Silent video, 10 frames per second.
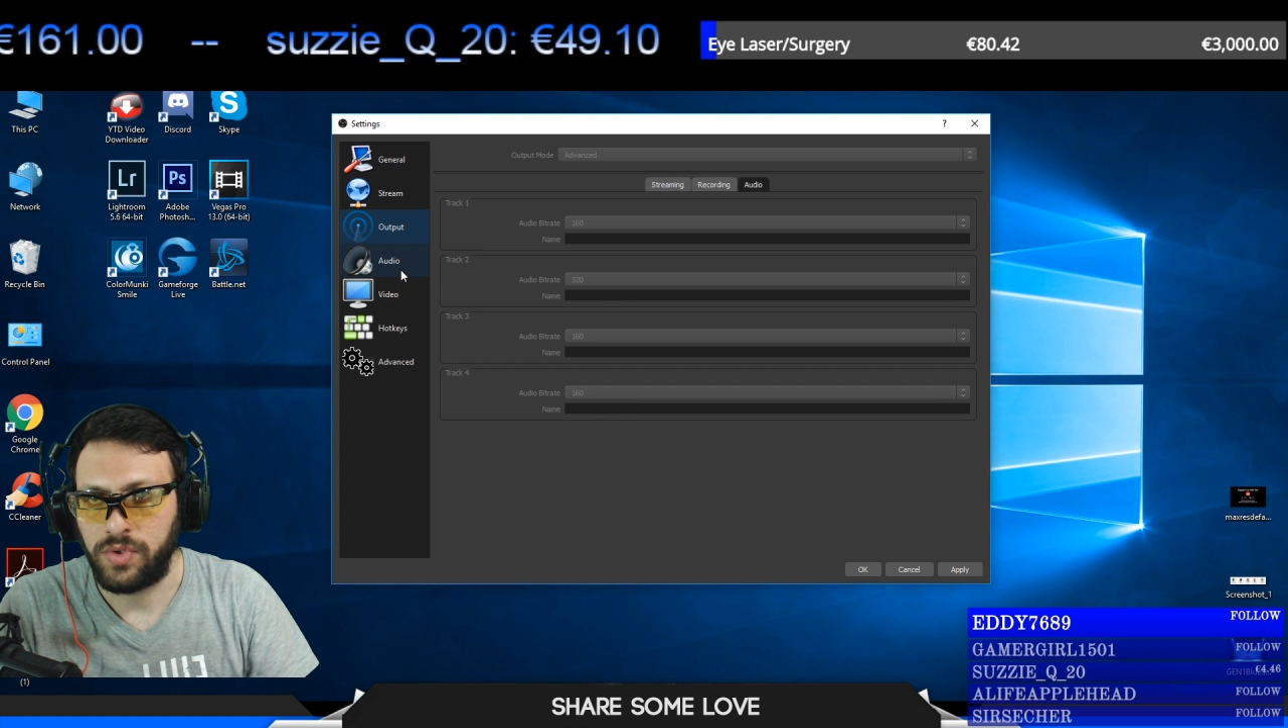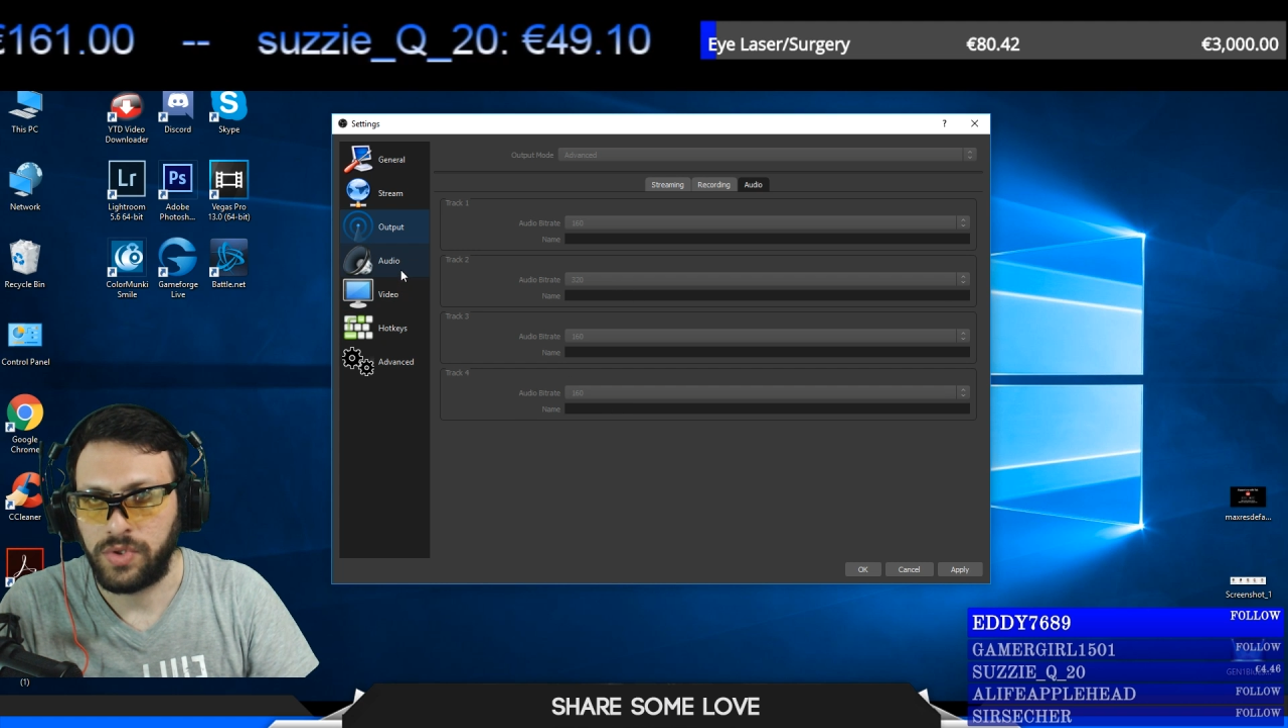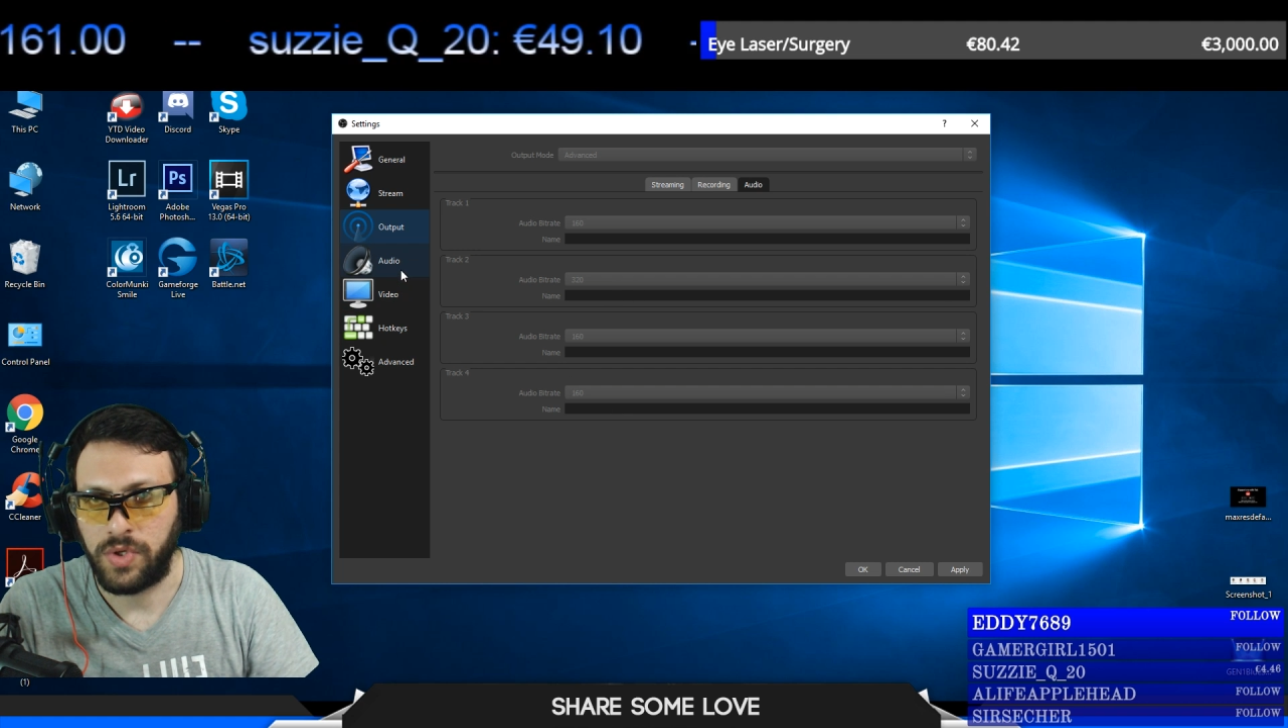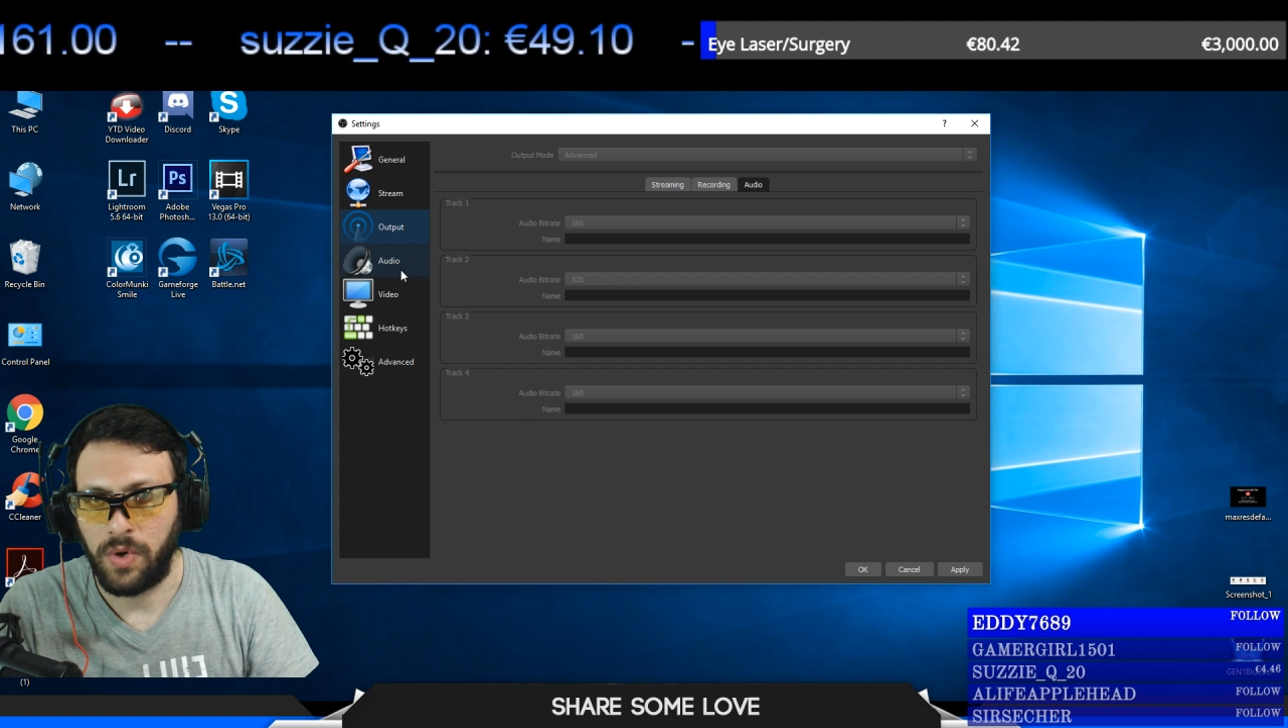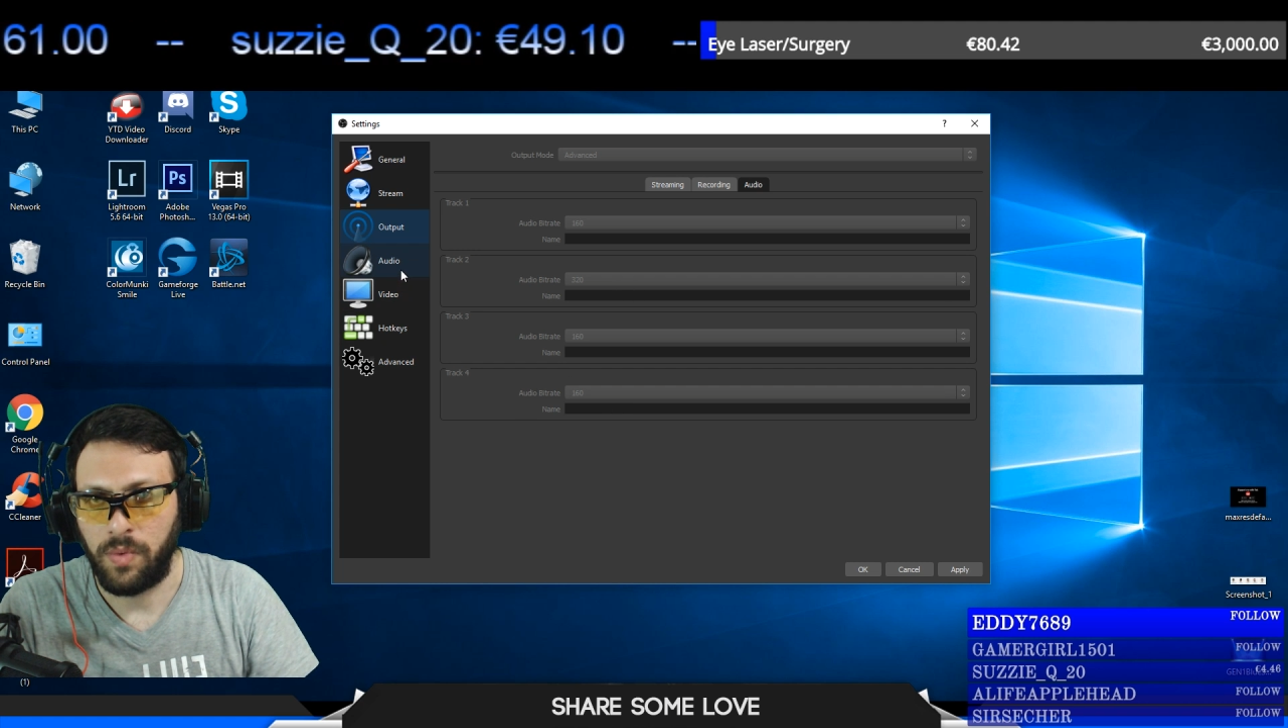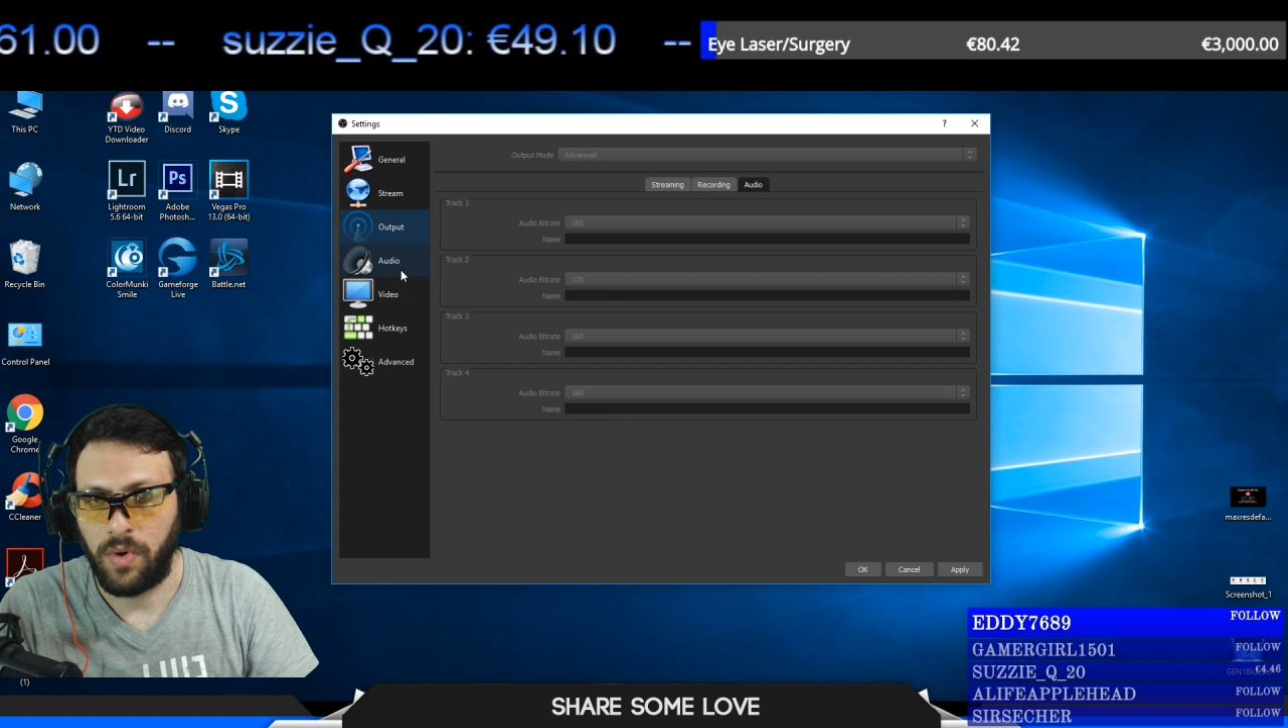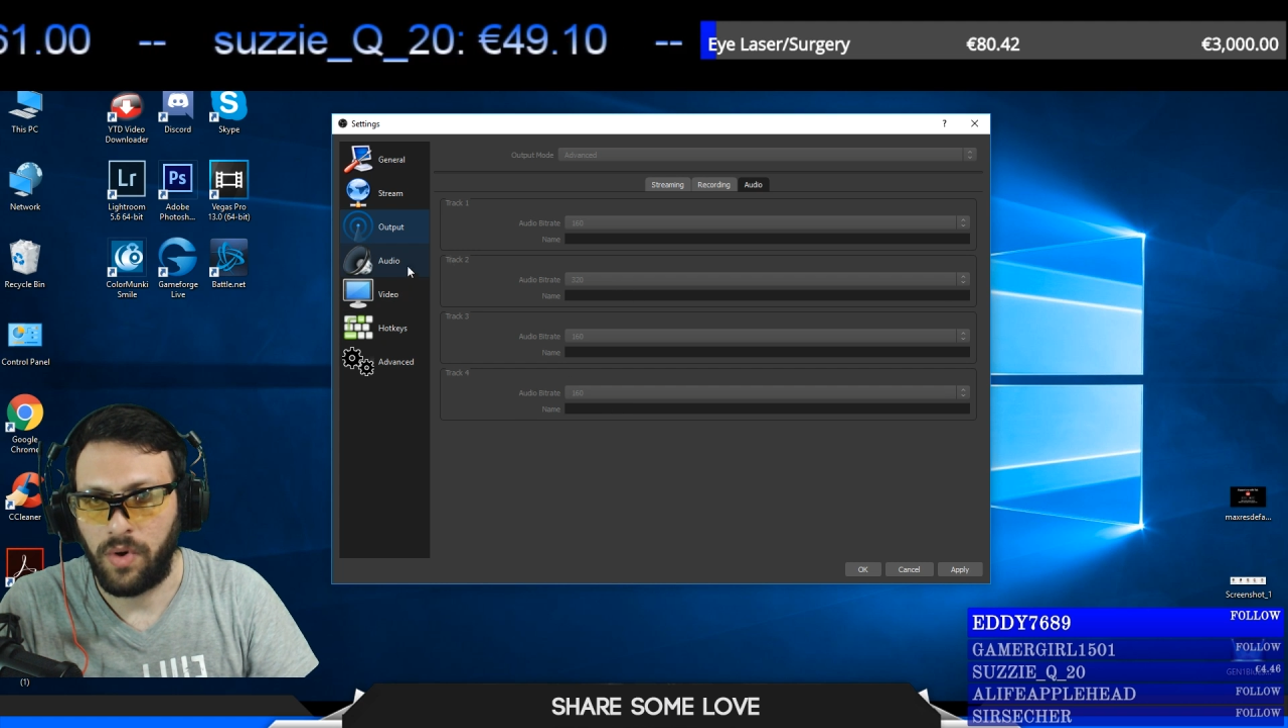to go